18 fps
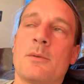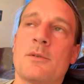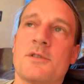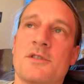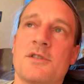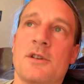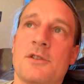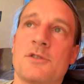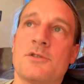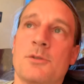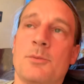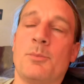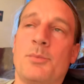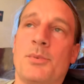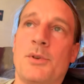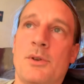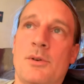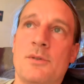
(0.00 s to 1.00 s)
was such a
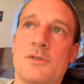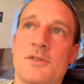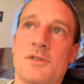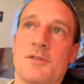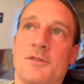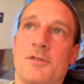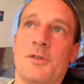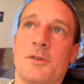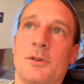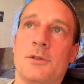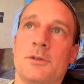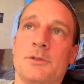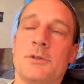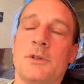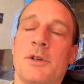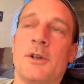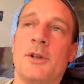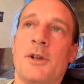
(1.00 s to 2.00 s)
beautiful,